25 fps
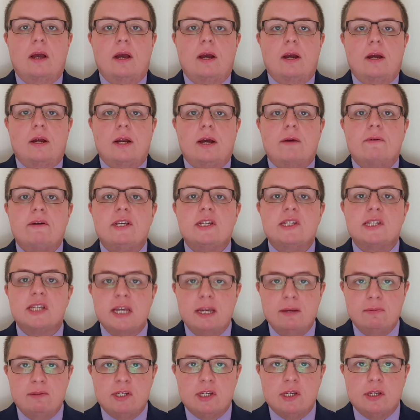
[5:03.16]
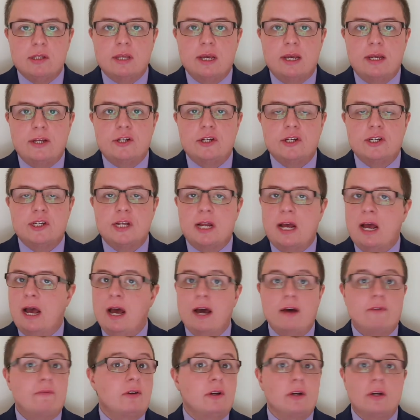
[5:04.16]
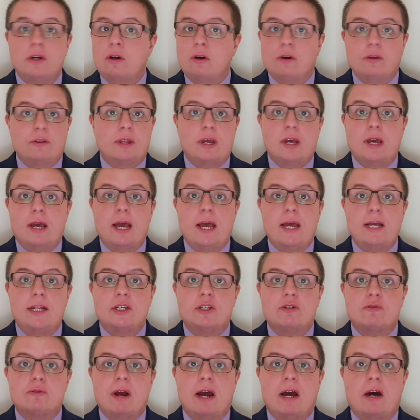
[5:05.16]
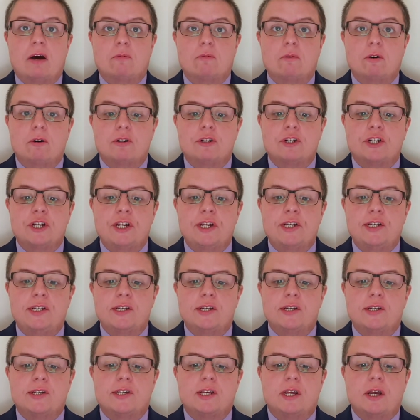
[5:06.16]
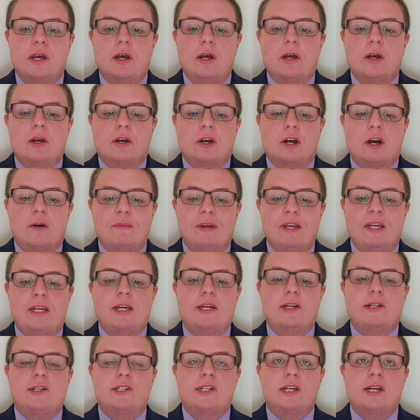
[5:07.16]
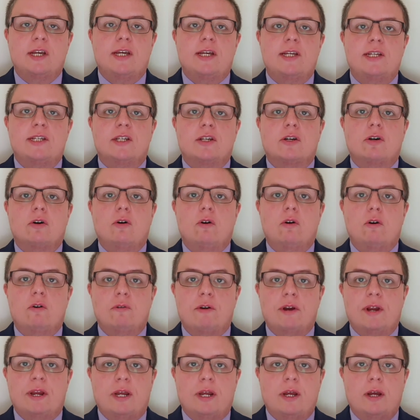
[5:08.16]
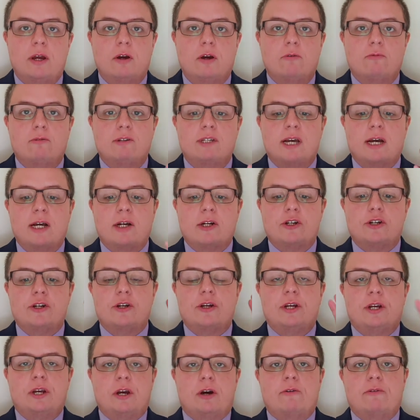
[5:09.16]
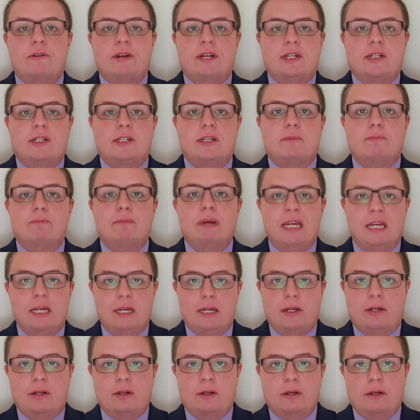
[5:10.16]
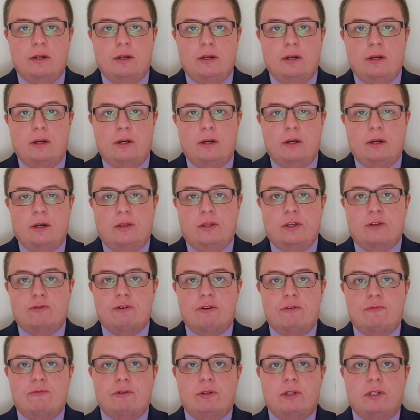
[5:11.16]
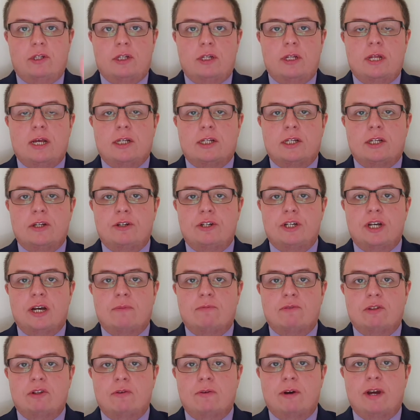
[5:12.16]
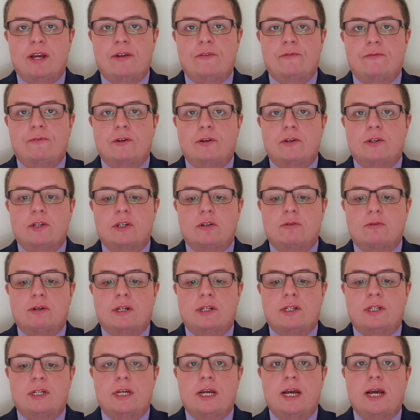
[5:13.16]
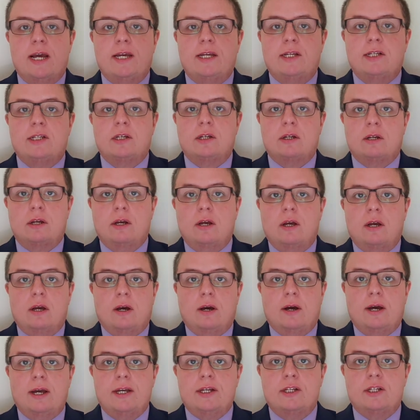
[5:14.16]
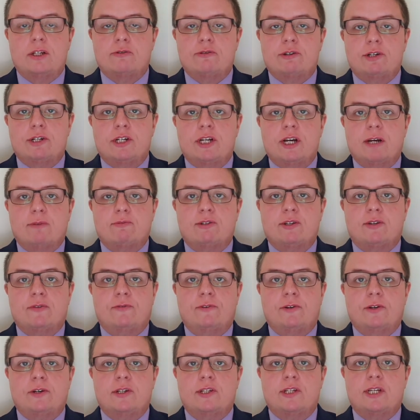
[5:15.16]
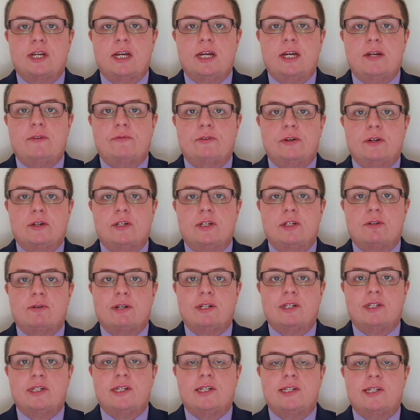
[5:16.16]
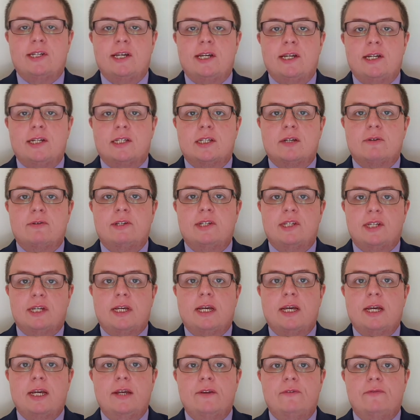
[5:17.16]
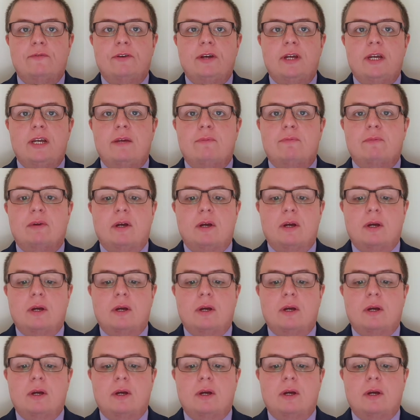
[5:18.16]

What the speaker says: Now, it seems that they just haven't got their heads around what Jesus coming into his glory was actually going to mean. There's reference to that in chapter 8, verse 28, and later in chapter 13, verse 26, so it's a key theme.